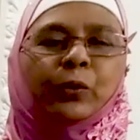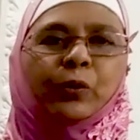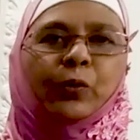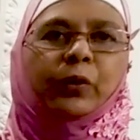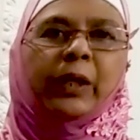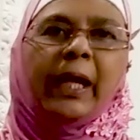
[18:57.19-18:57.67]

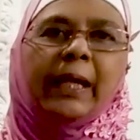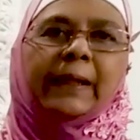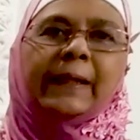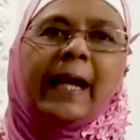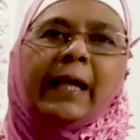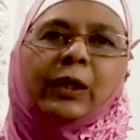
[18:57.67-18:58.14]
to
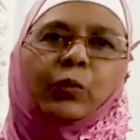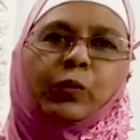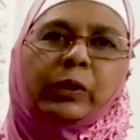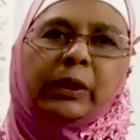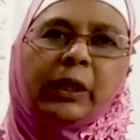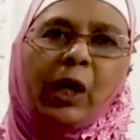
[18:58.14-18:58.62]
take that
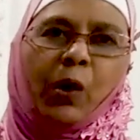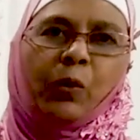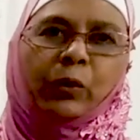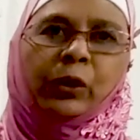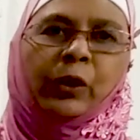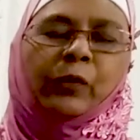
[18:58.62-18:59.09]
word
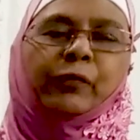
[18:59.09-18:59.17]
out